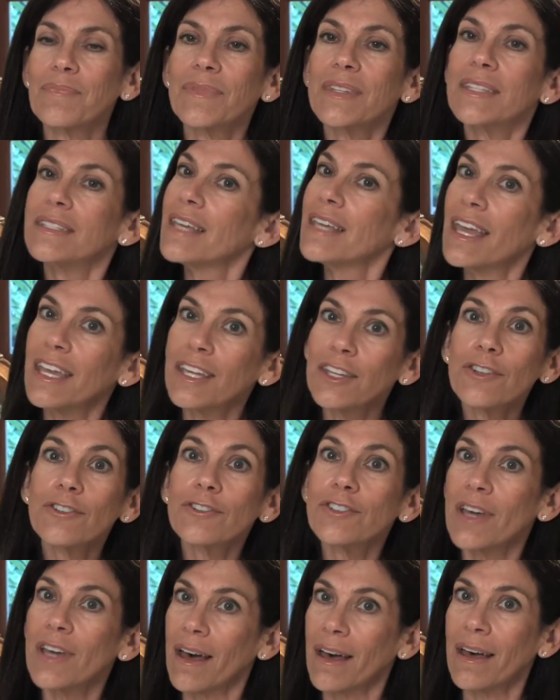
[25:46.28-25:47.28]
Take your
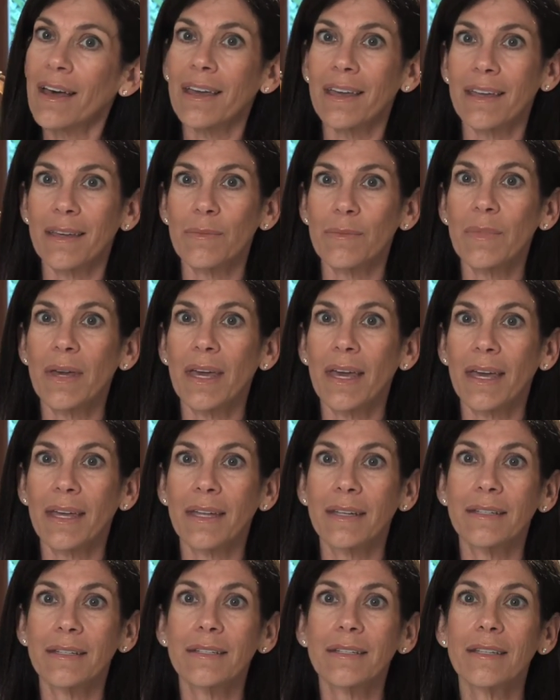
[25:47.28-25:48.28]
time
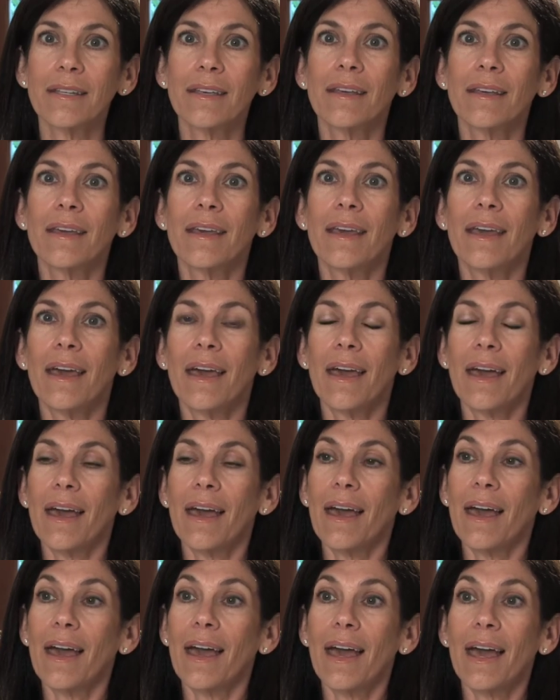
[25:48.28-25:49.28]
and
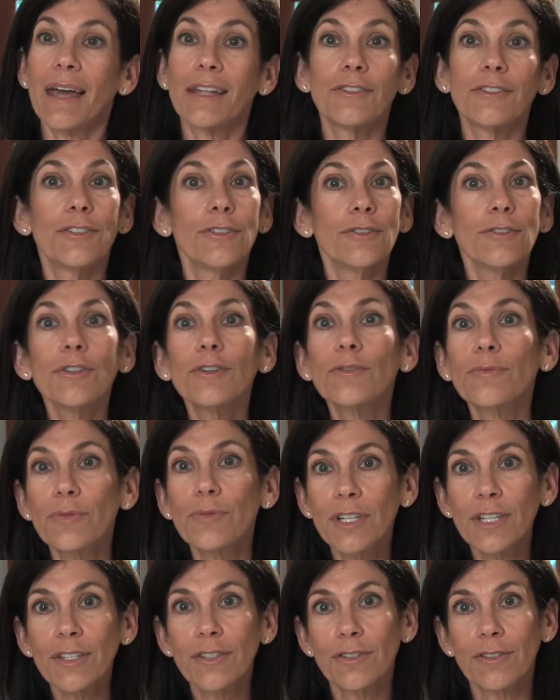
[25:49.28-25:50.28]
do your
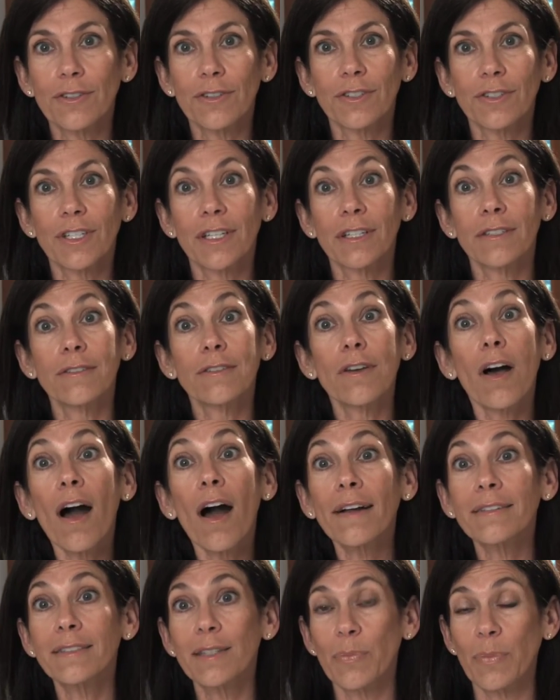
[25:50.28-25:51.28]
research and
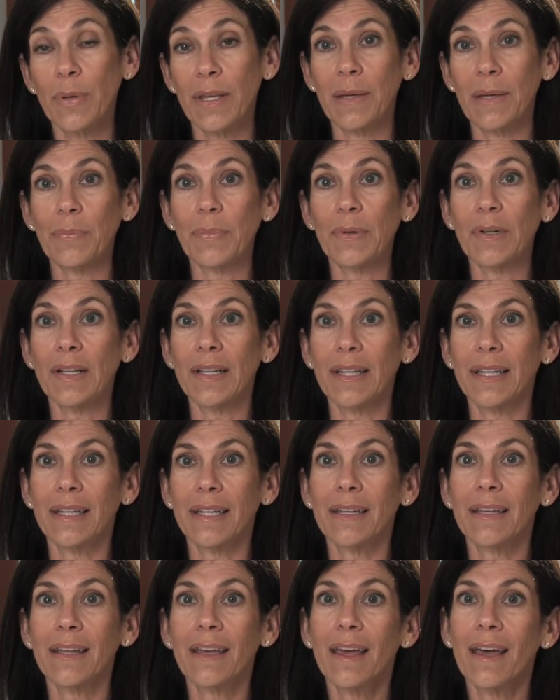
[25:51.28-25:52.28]
talk to people.
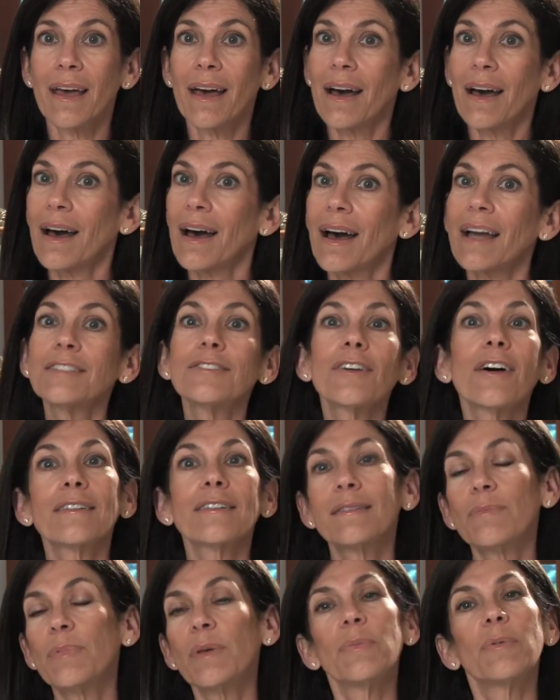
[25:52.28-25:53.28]
And I talk
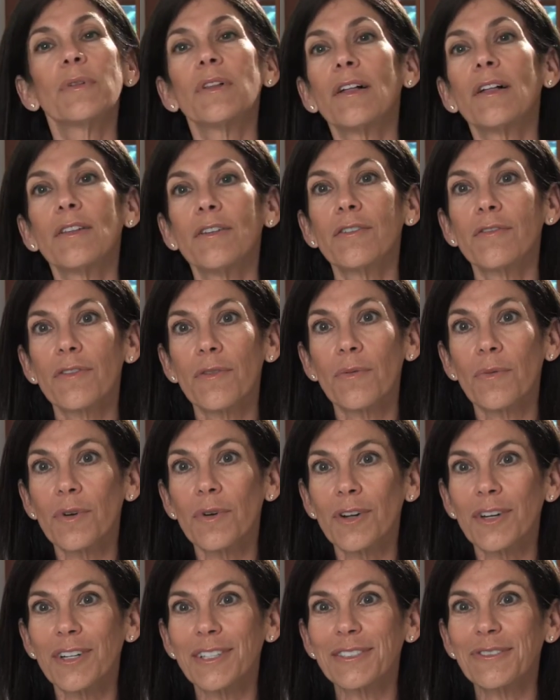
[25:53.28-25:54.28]
to people all over the
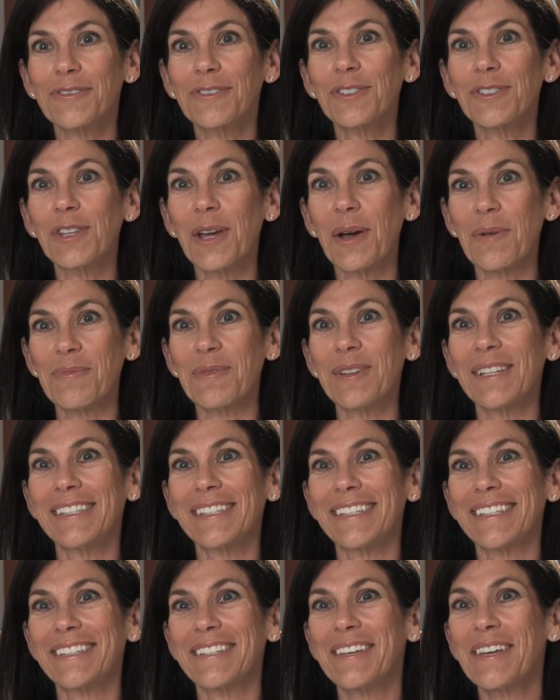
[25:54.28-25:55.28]
world. For some
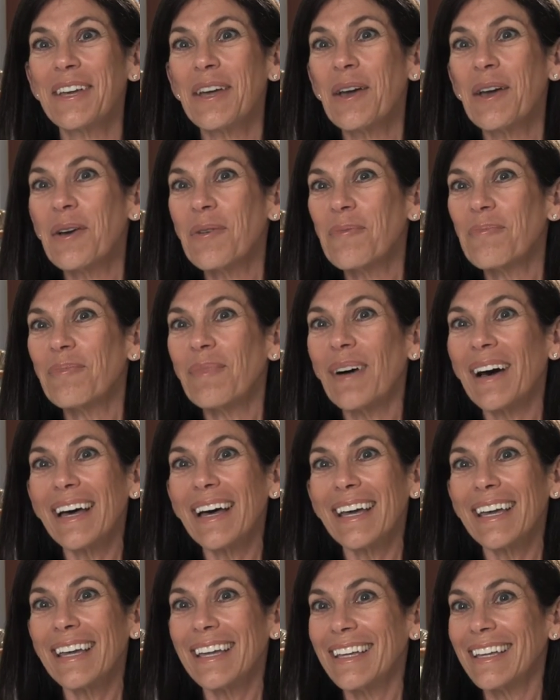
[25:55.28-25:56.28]
reason,
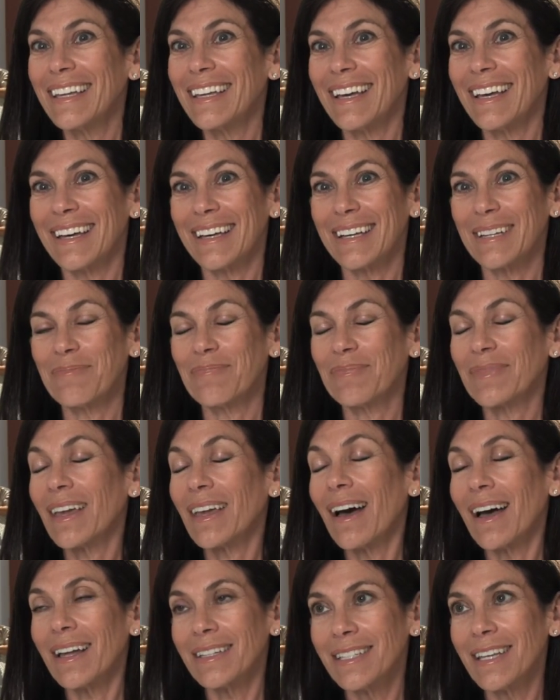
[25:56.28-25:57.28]
my
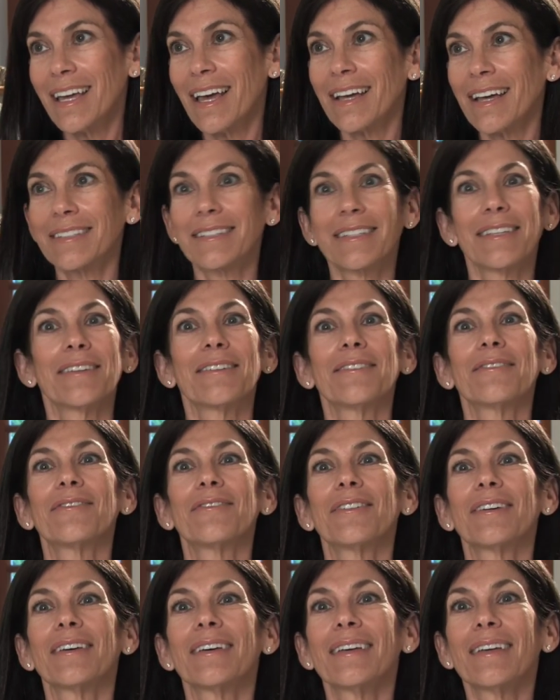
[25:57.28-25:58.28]
contacts have,
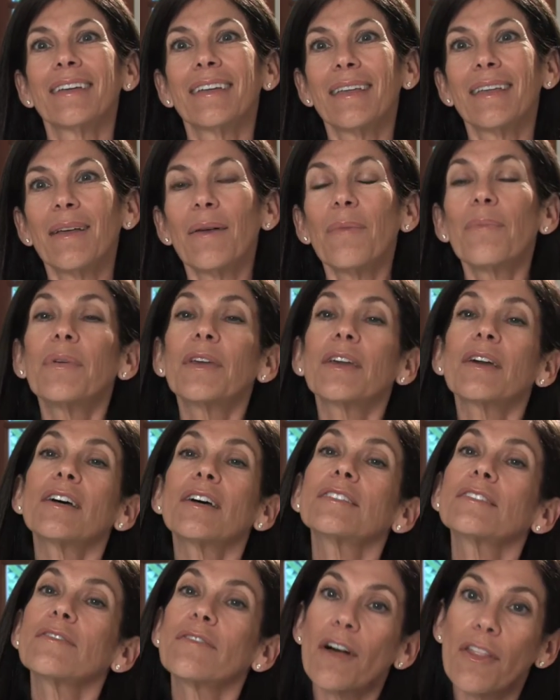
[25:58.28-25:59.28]

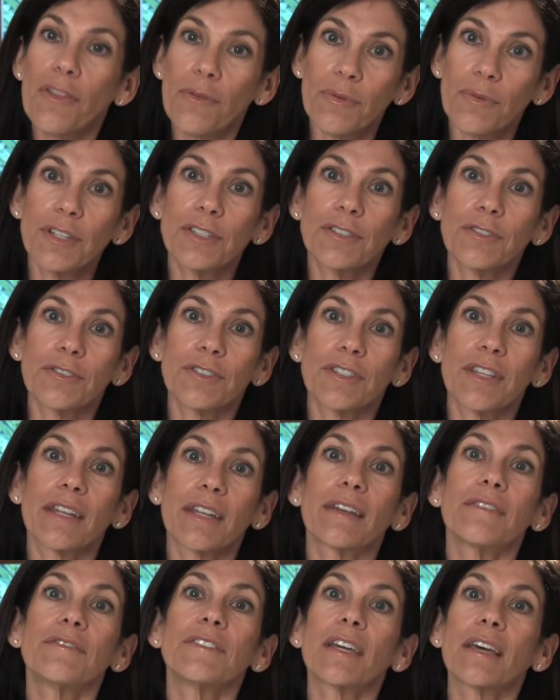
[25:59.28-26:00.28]
because of all the research that
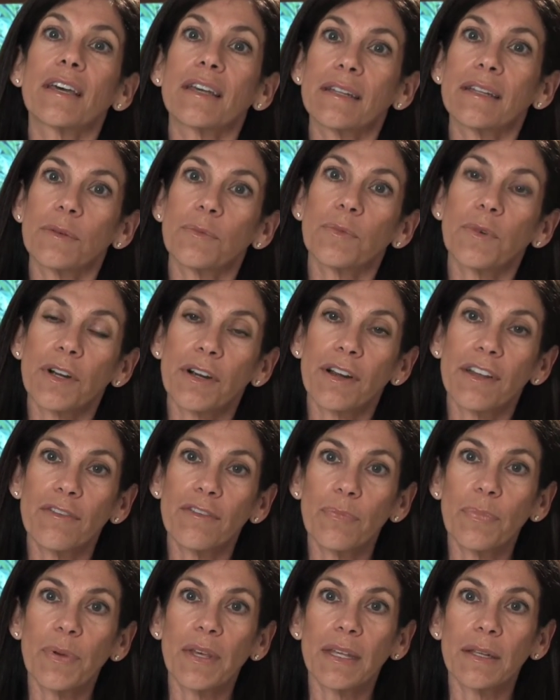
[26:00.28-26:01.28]
I've done and where
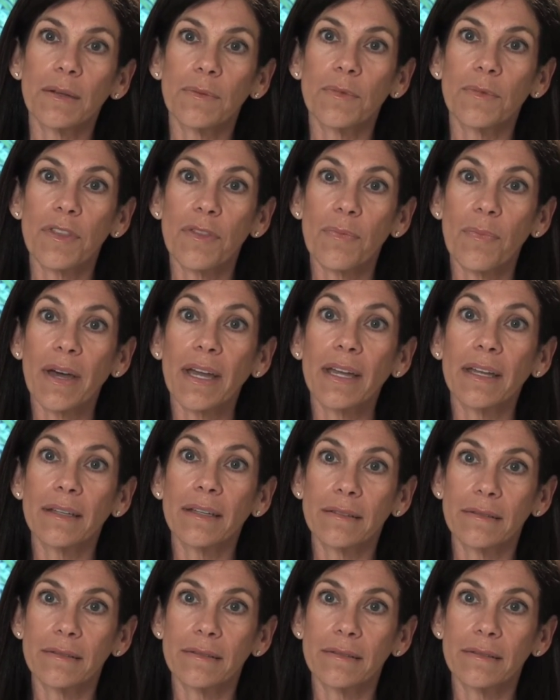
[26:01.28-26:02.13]
I've been with my